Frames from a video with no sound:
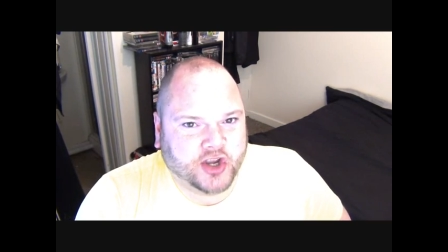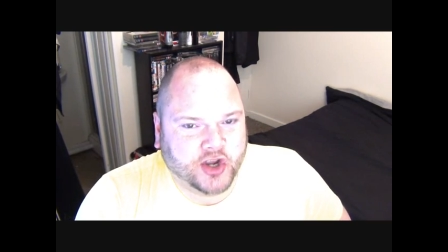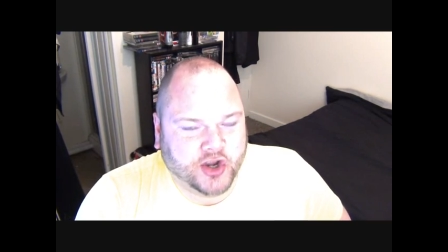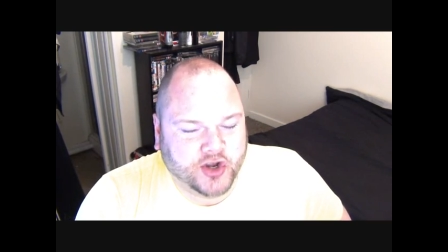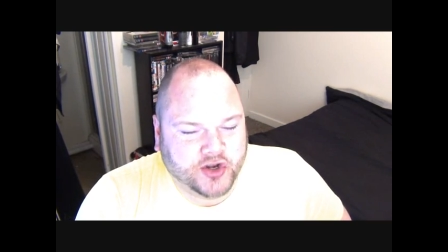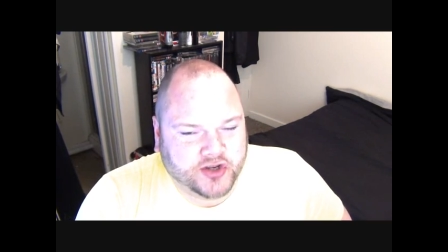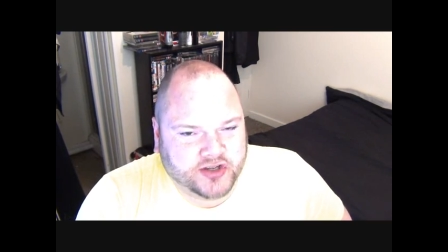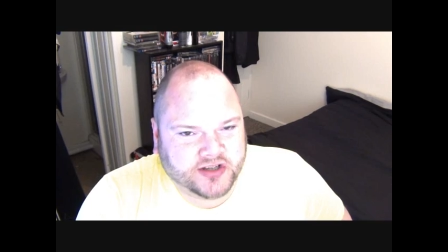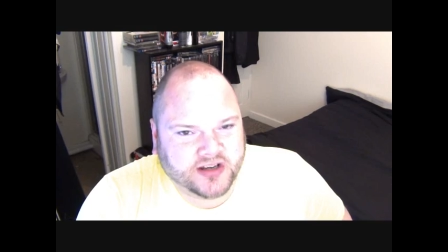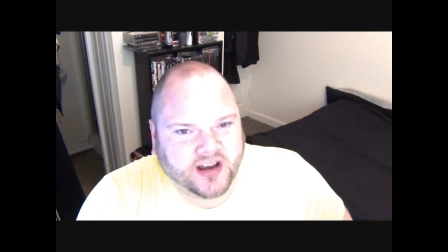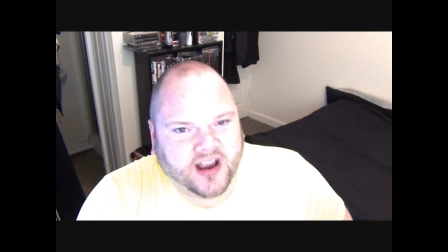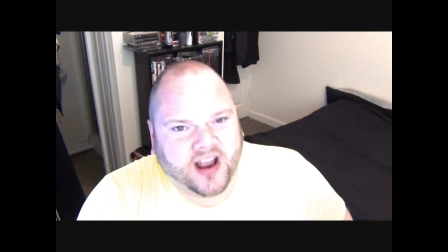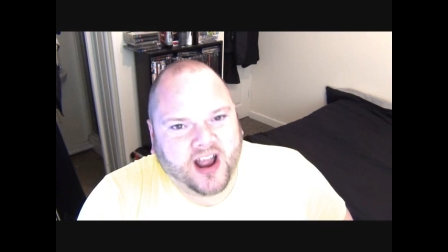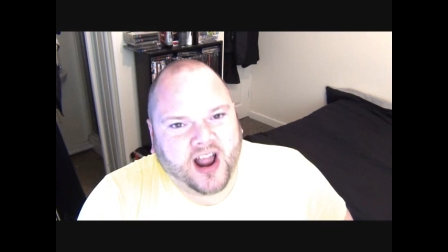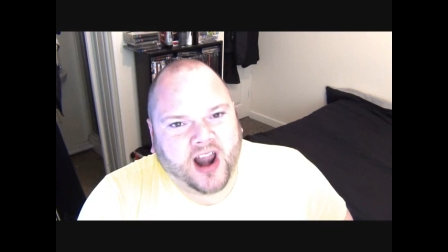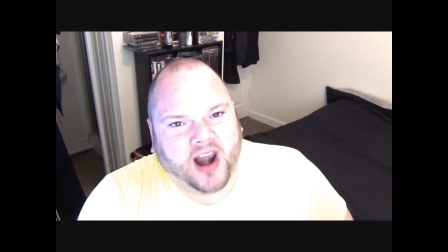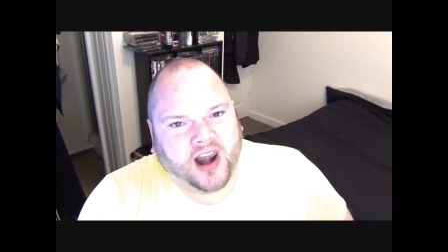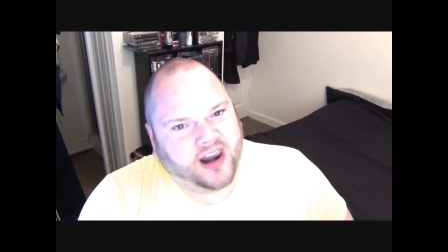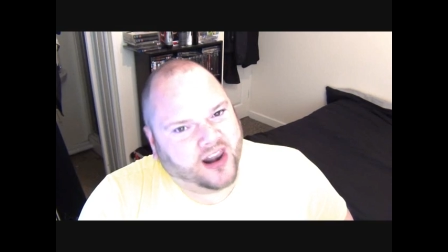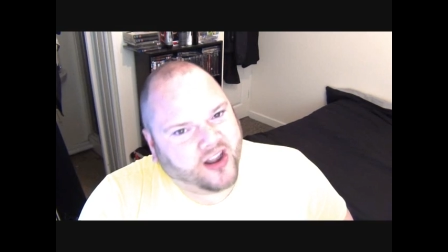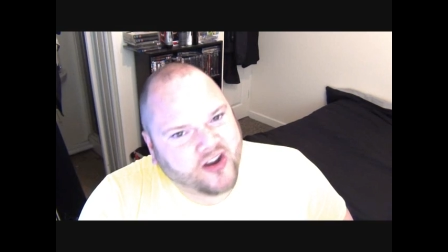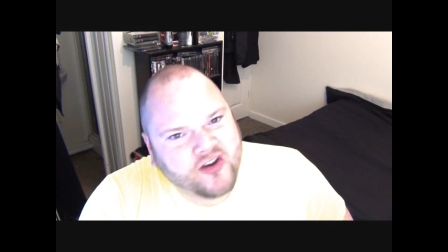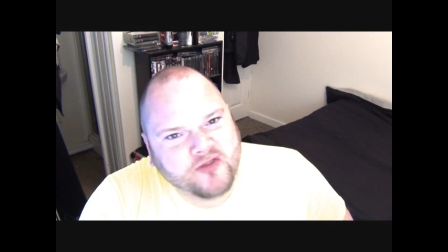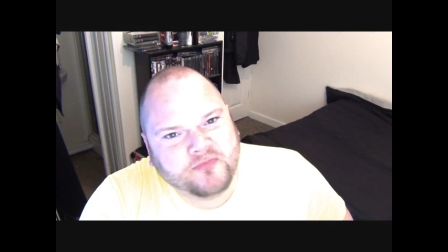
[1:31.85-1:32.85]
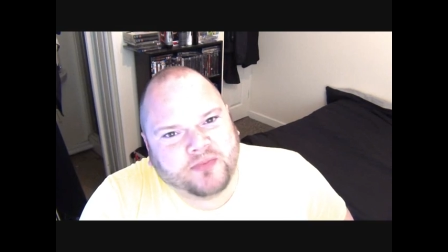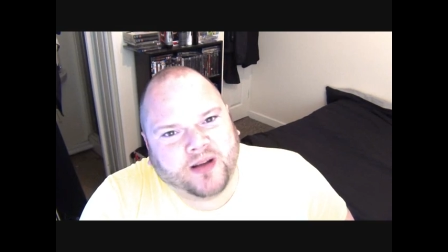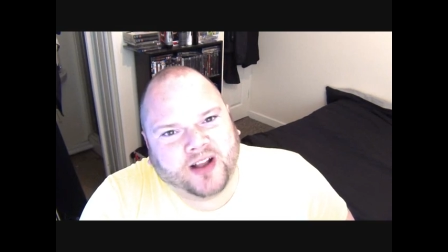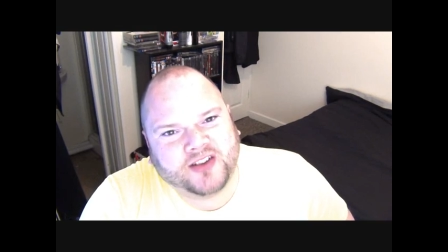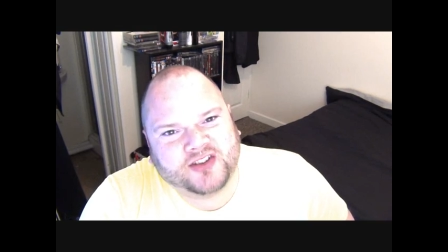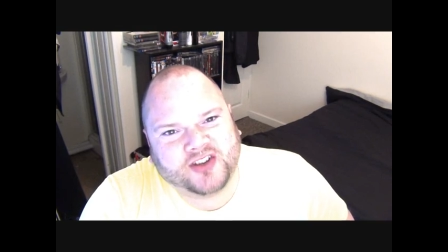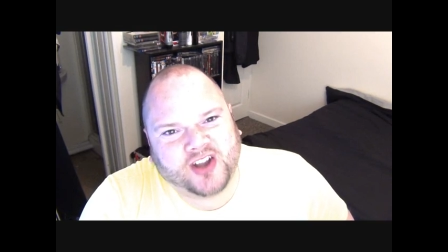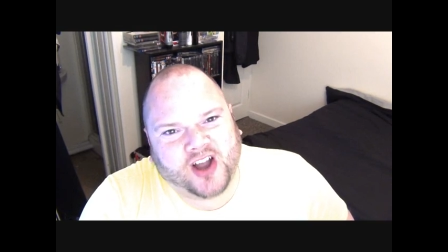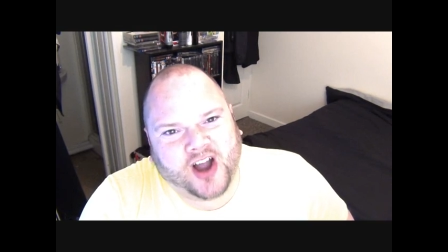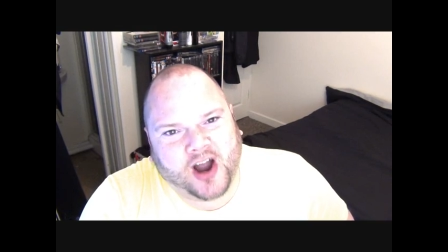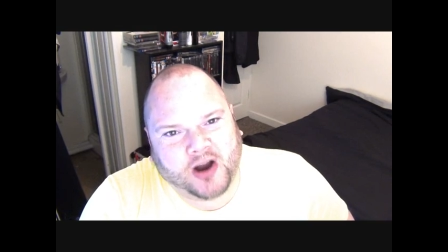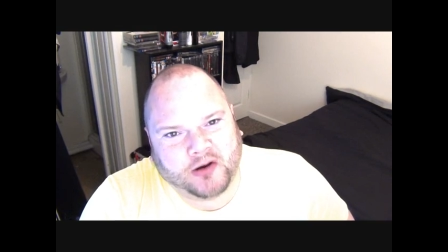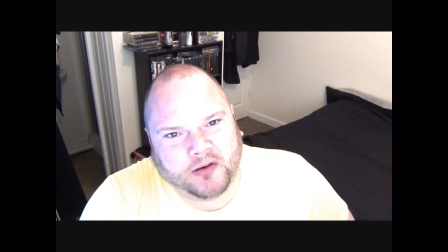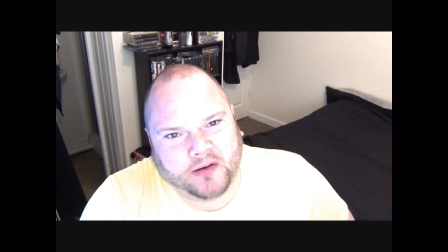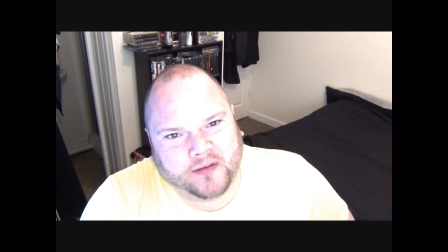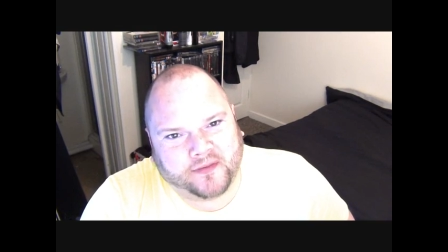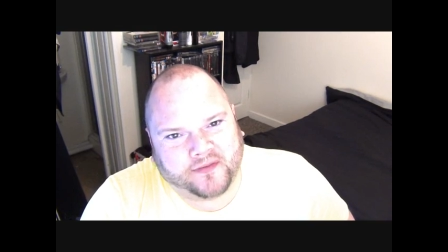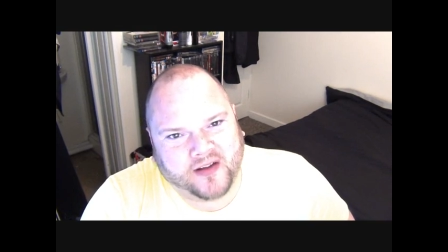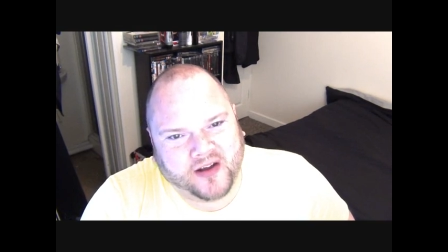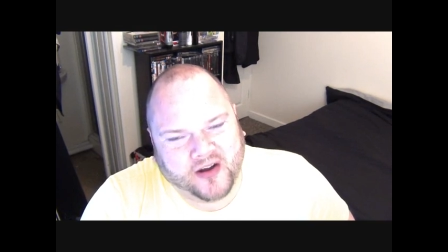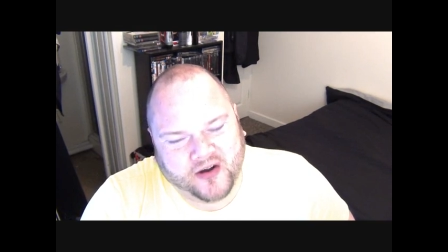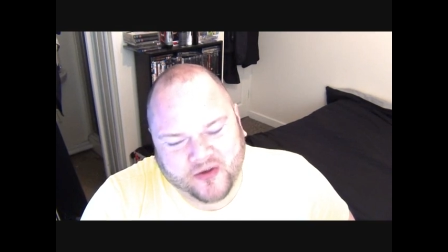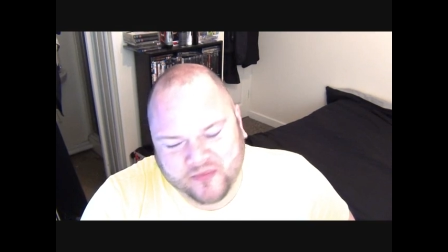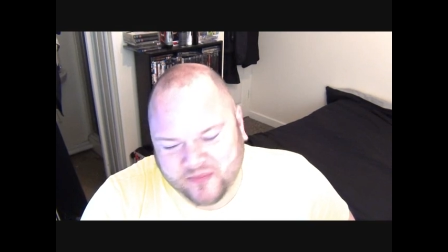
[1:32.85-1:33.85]
good low budget horror
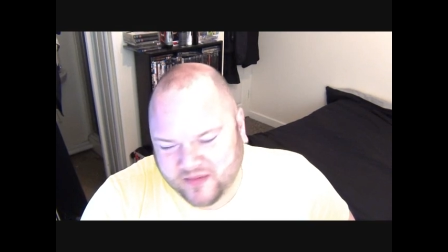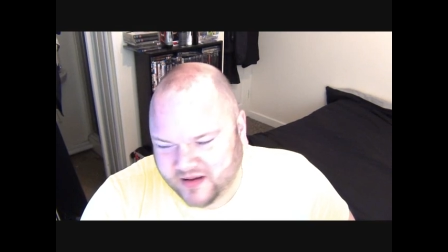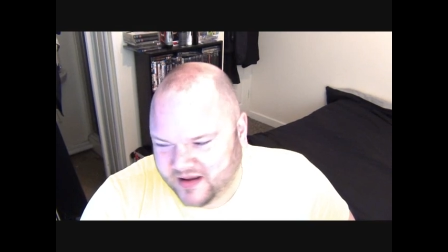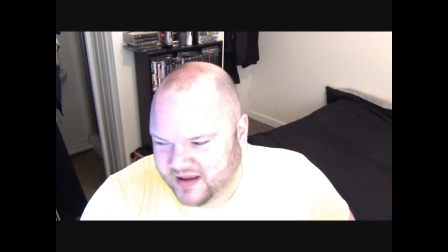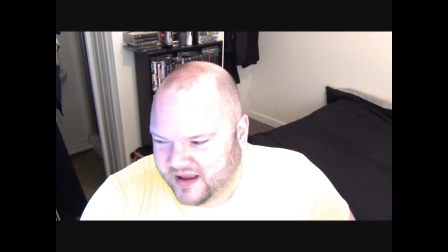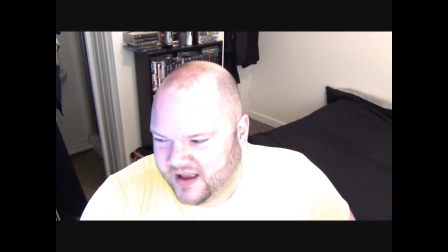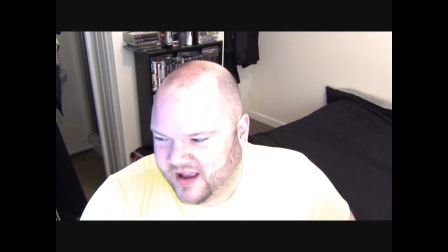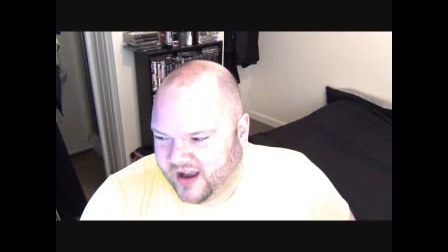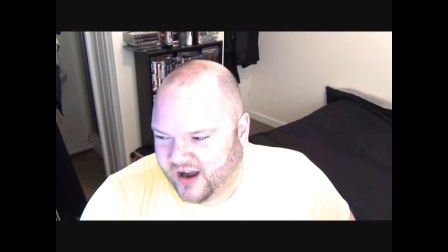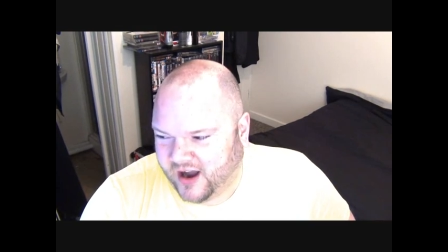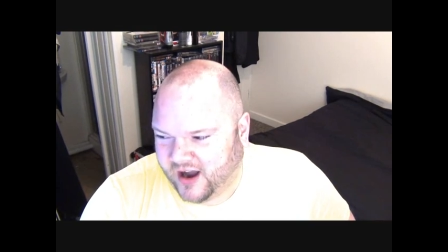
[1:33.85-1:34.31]
film